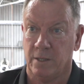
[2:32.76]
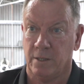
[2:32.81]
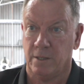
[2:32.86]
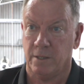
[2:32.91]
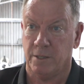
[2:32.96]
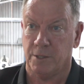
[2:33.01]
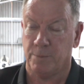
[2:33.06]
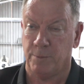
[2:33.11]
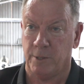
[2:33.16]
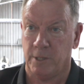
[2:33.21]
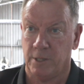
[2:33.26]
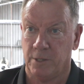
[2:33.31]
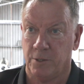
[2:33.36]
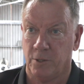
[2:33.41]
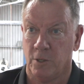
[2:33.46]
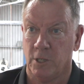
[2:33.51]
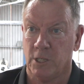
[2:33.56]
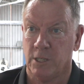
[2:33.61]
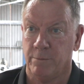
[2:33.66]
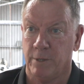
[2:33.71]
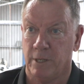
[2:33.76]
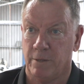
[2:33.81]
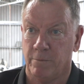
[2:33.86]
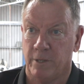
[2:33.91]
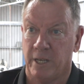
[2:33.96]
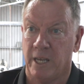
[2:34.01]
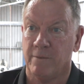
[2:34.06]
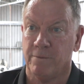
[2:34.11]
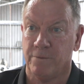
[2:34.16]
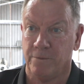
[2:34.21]
that it's been documented,
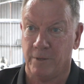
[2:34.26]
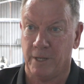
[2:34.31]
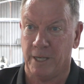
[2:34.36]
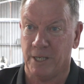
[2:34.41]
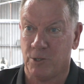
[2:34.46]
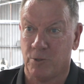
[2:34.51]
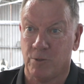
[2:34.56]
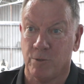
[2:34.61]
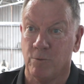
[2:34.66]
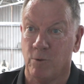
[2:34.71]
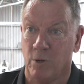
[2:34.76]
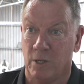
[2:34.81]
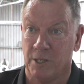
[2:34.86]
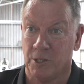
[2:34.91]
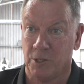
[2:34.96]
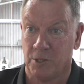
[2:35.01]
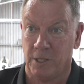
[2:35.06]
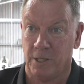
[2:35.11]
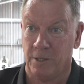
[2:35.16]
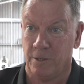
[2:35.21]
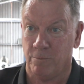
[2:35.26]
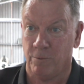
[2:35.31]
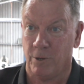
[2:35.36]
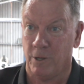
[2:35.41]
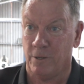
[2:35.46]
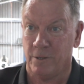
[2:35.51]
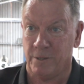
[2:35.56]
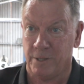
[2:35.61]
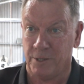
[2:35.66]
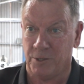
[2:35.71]
we have extended
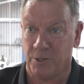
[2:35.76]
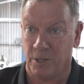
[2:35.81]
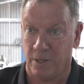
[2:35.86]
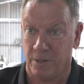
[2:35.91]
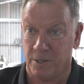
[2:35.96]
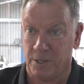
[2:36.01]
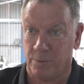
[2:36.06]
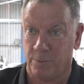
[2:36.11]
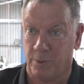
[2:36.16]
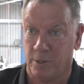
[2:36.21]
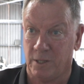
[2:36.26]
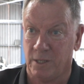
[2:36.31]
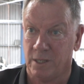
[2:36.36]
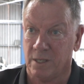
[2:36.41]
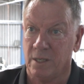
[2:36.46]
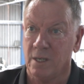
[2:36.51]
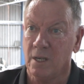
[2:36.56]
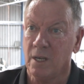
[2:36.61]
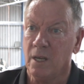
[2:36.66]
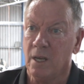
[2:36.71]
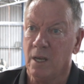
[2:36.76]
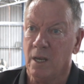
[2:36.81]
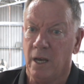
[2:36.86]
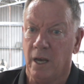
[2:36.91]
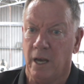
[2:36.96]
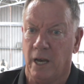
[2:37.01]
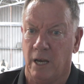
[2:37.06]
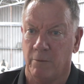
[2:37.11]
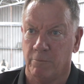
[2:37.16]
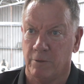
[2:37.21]
warranty, so to speak,
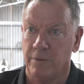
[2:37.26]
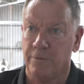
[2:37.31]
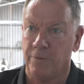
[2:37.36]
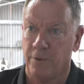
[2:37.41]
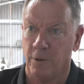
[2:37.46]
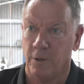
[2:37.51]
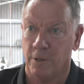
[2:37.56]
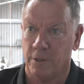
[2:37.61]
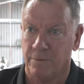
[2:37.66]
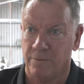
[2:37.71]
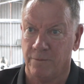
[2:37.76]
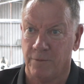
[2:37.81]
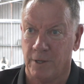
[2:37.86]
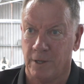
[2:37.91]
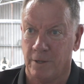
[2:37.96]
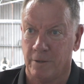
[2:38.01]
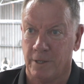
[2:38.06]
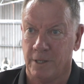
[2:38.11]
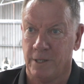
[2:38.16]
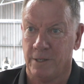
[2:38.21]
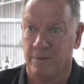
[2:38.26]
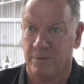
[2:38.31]
we find it very,